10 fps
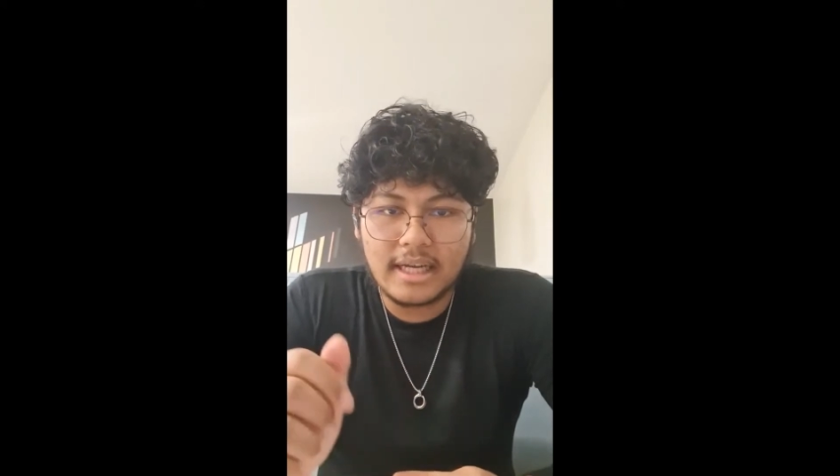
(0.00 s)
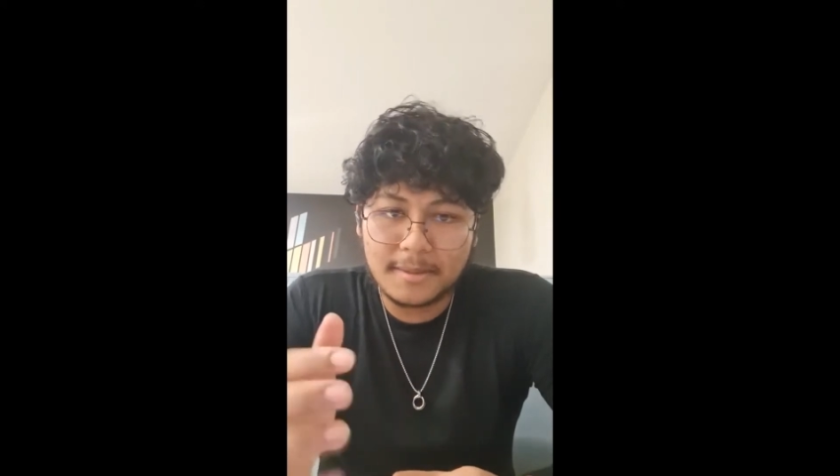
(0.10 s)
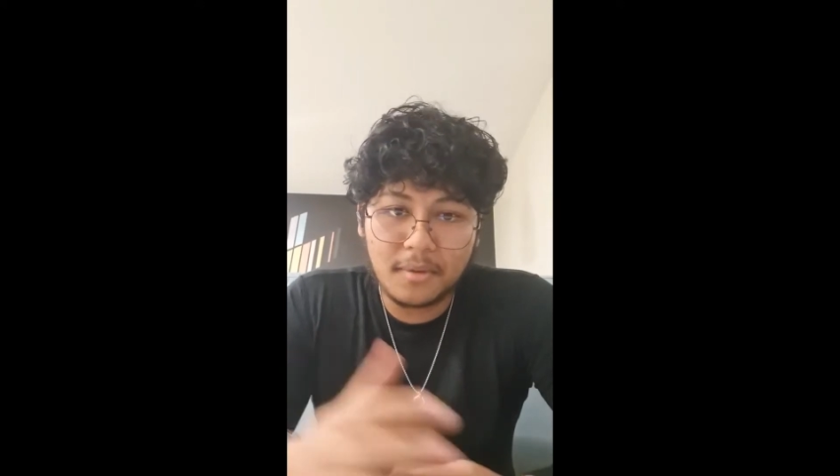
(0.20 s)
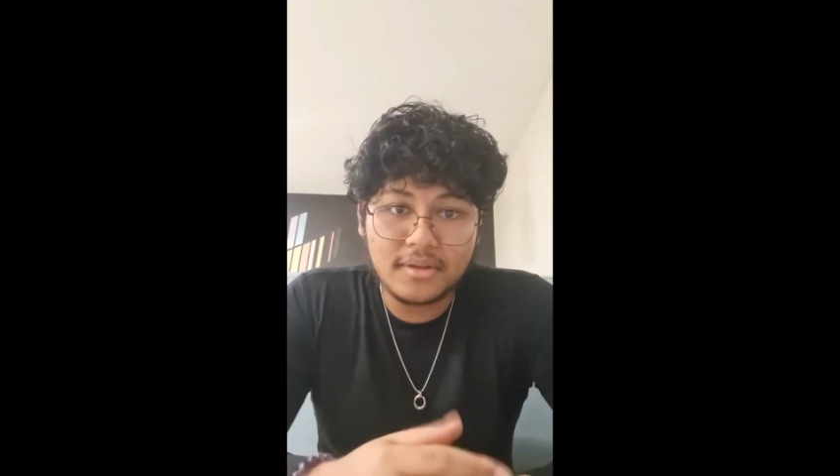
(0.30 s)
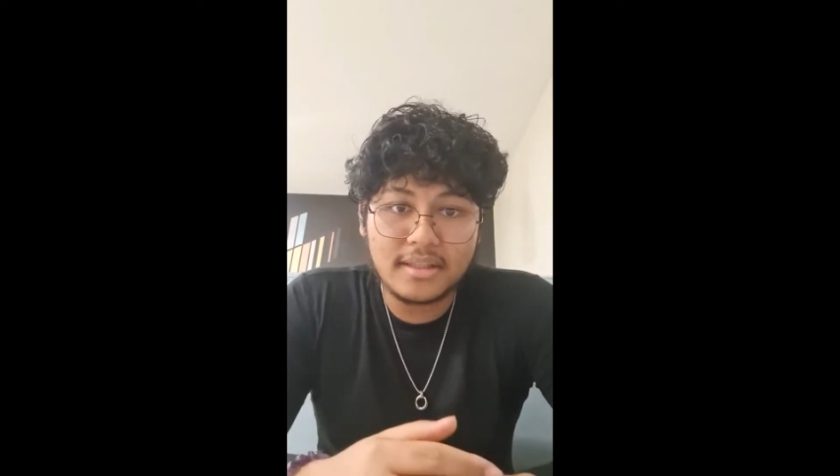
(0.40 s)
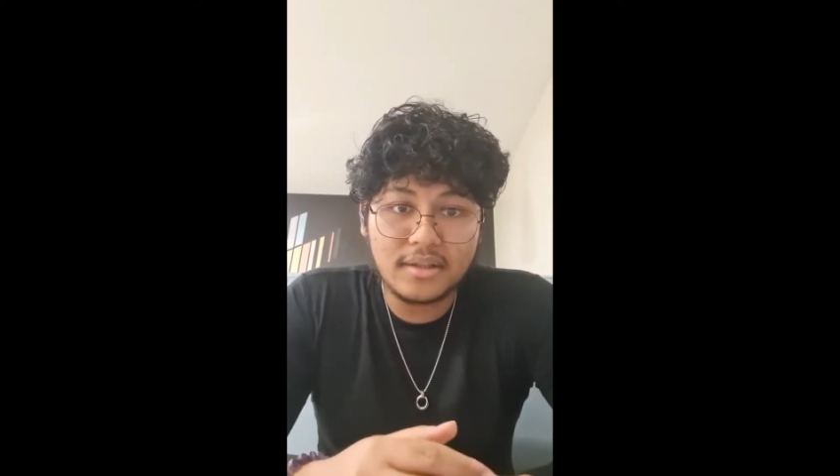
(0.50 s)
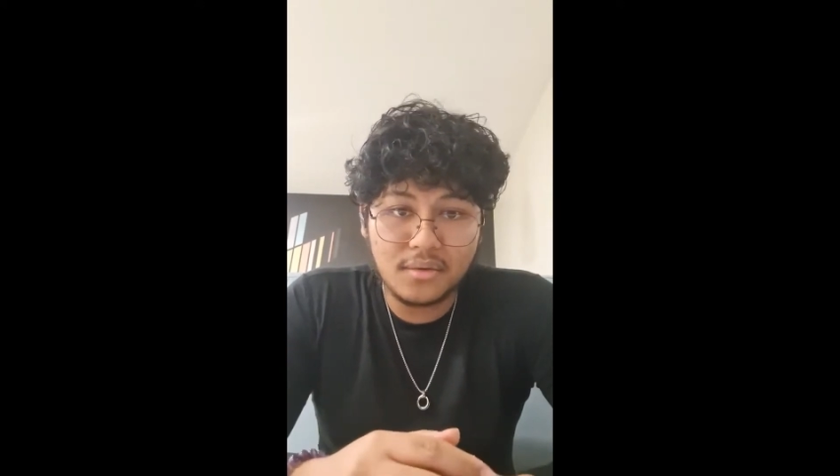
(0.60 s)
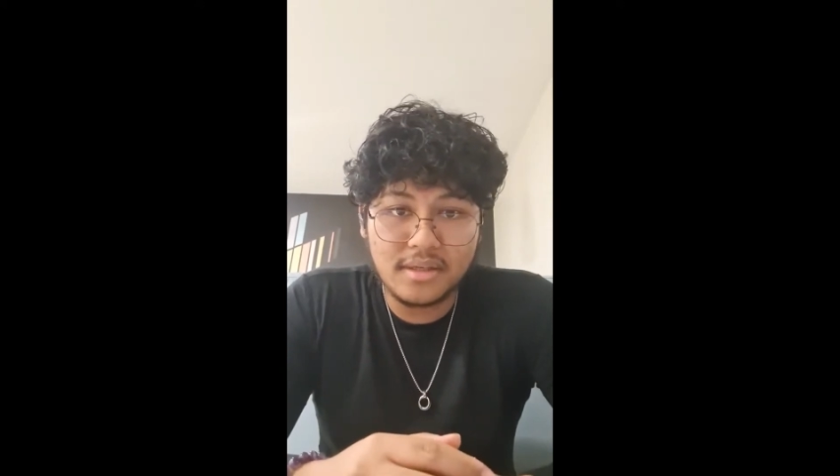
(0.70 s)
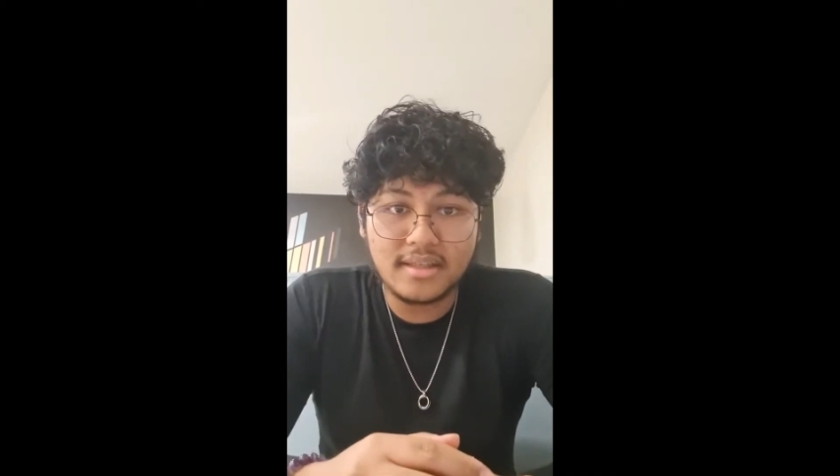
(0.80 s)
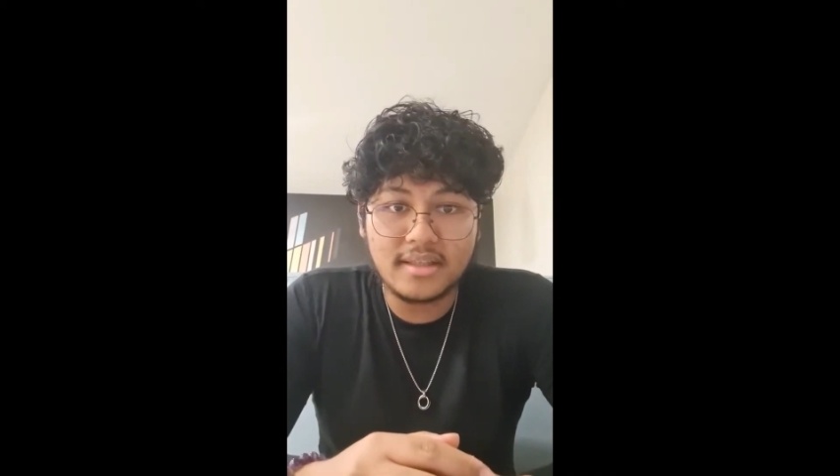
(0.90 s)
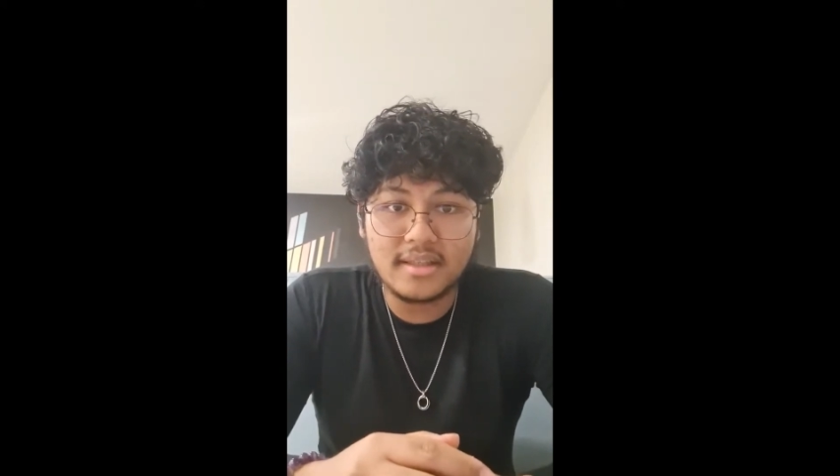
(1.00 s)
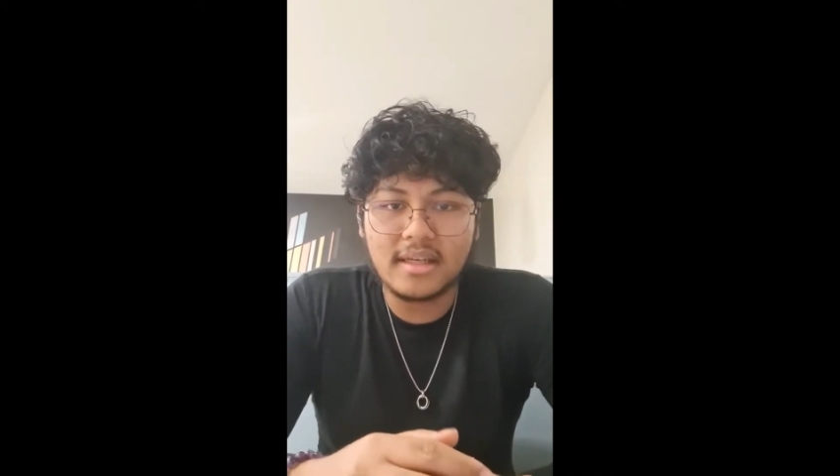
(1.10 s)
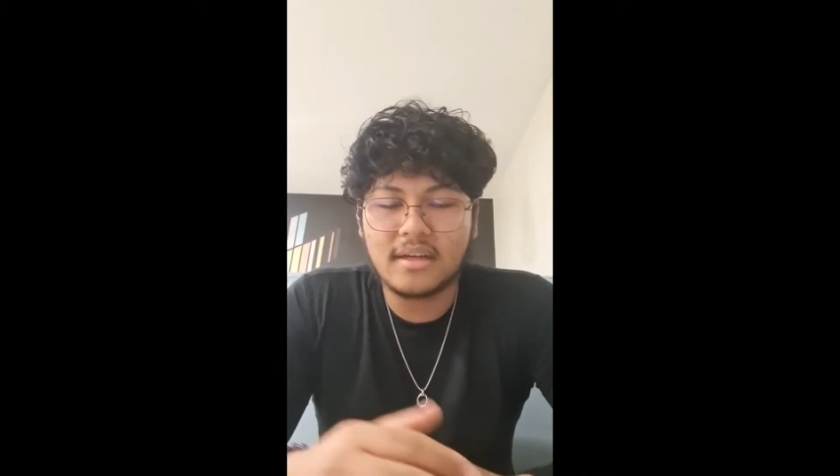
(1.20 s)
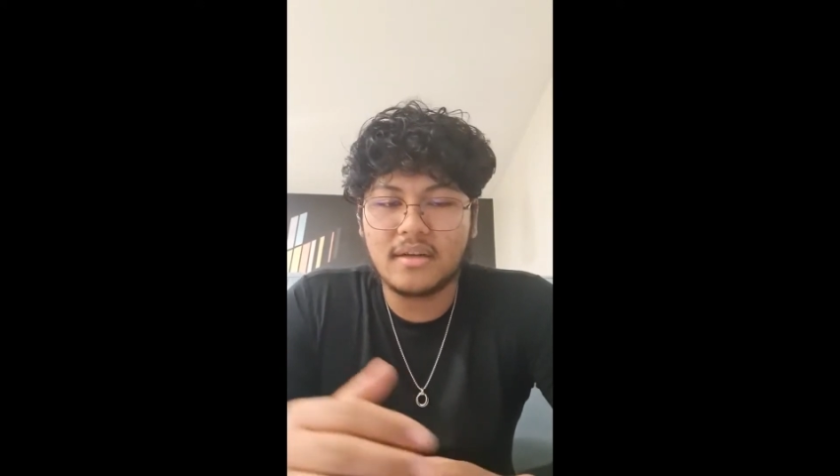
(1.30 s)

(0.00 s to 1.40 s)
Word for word: exposes students